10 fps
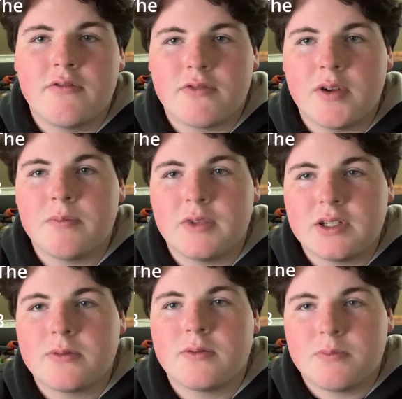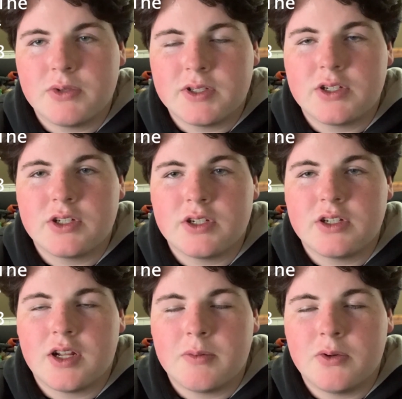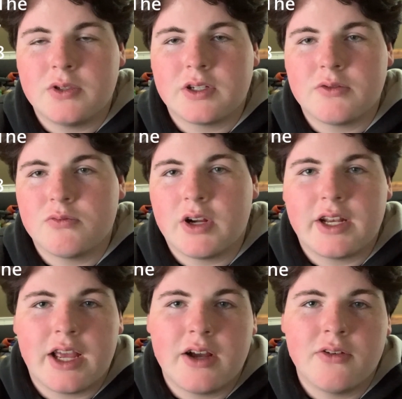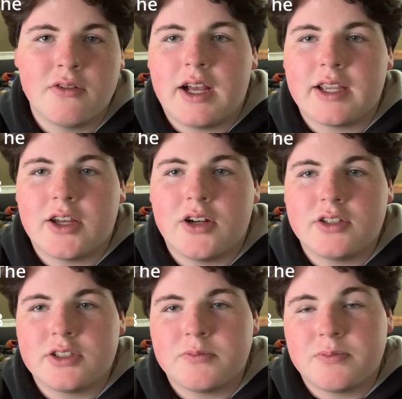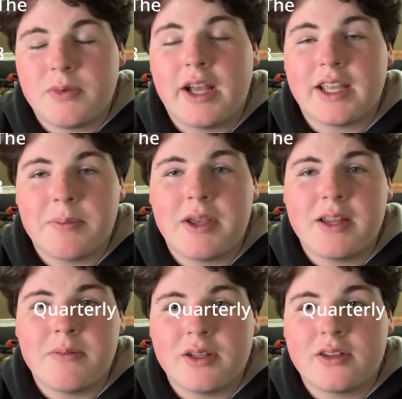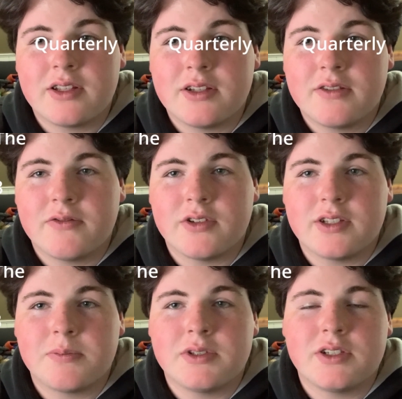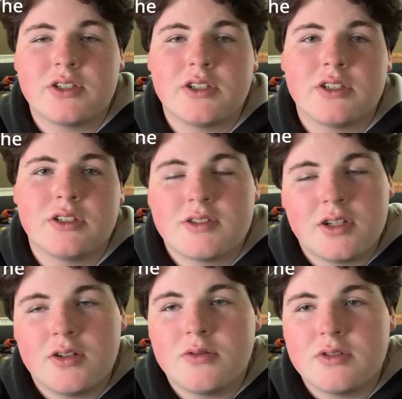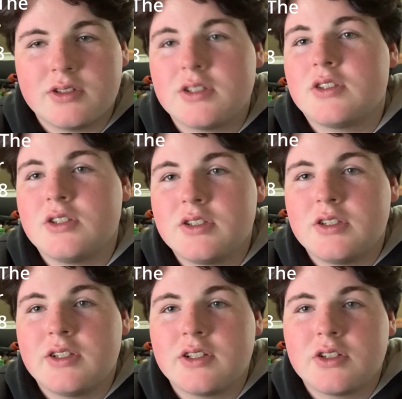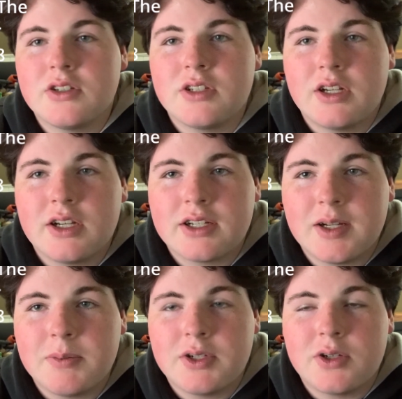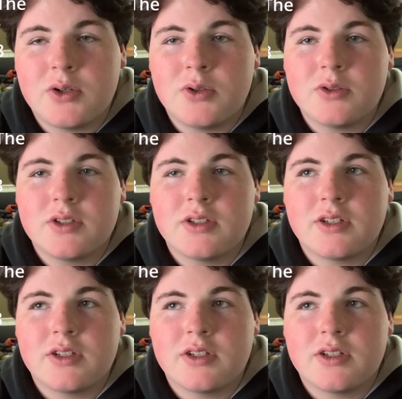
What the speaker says: from this position I'm holding right now. I get paid monthly for this position, so it's a good company to hold.